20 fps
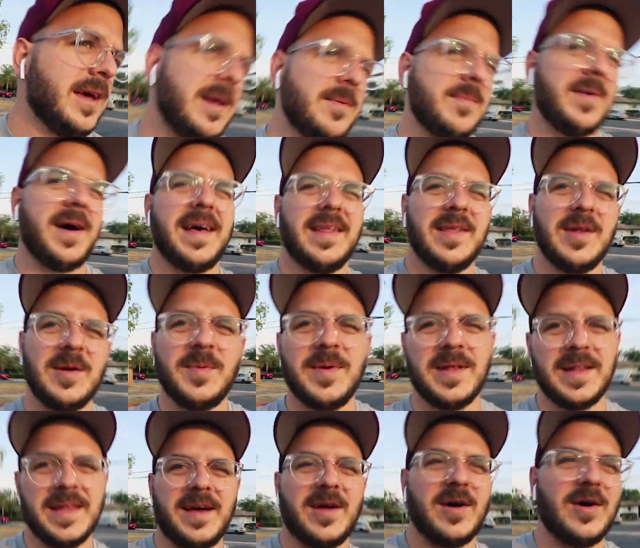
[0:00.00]
And by a little
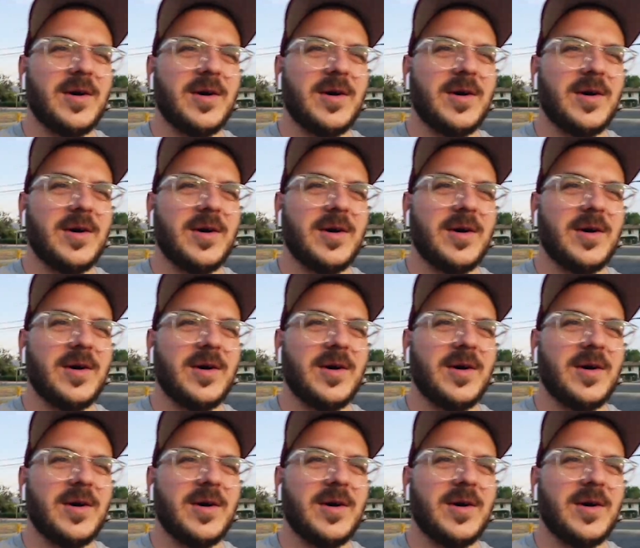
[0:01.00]
bit late,